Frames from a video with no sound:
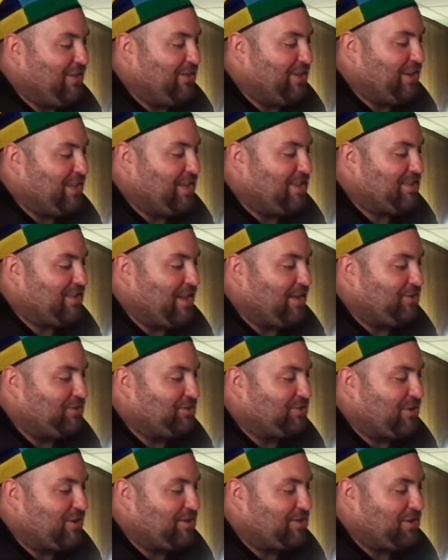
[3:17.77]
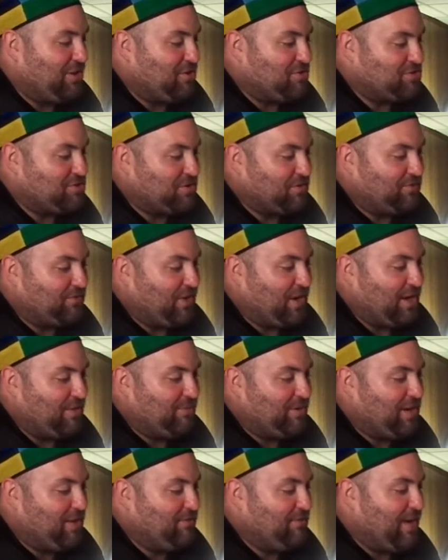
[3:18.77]
that he sailed across the ocean to find
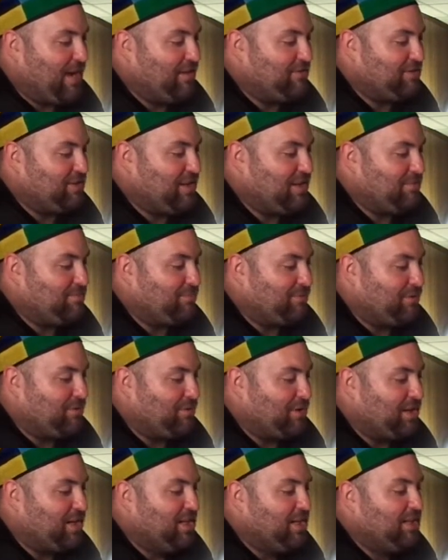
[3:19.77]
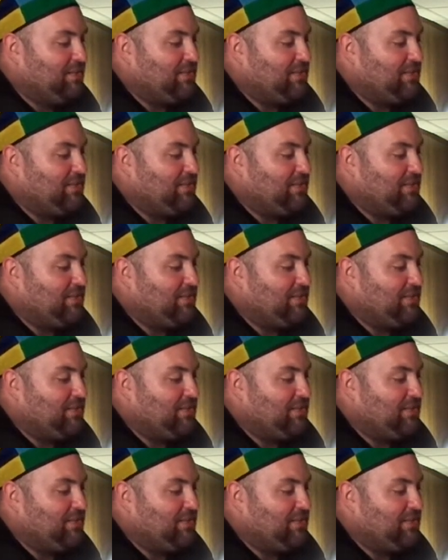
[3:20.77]
when he founded his brewery,